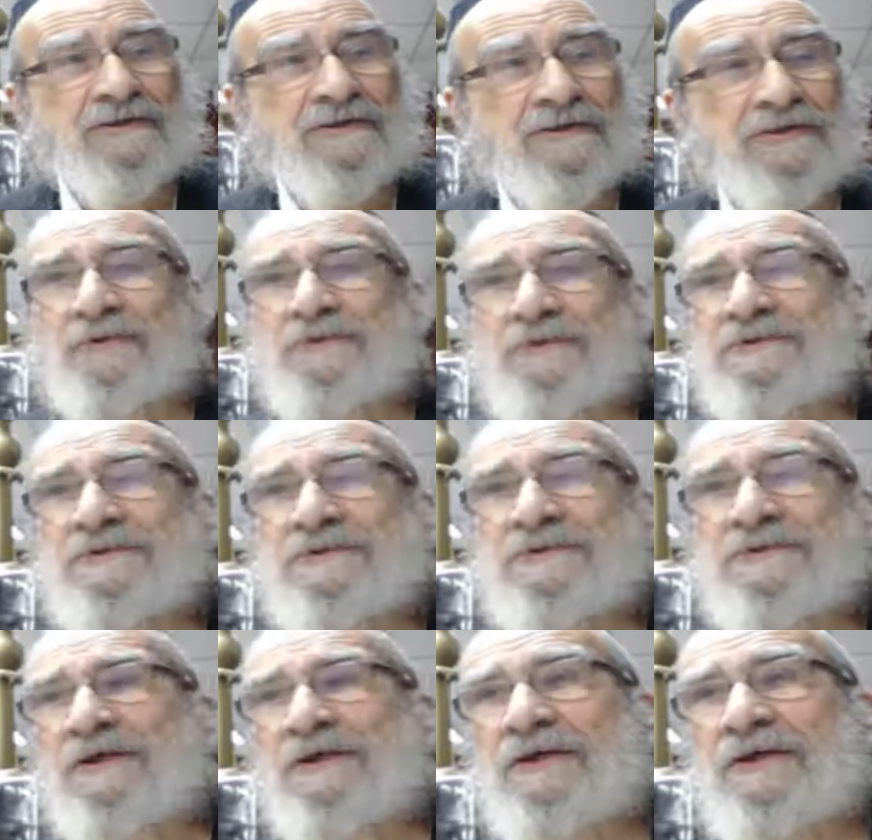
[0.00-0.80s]
you don't see
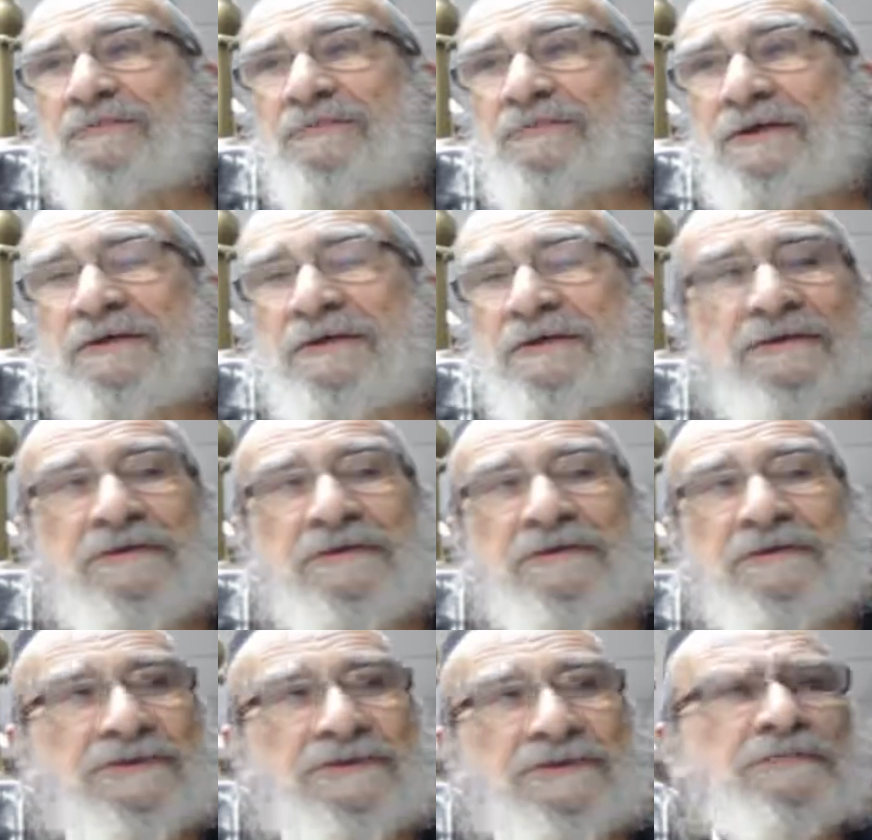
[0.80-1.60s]
it that way. You
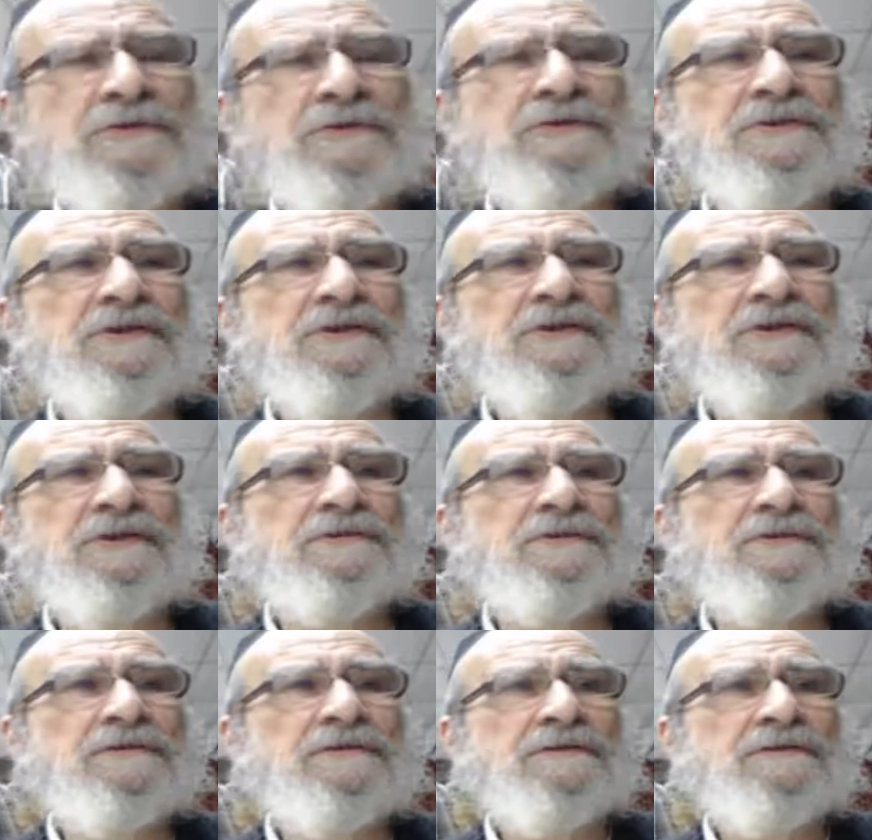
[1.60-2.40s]
see the Mitzias.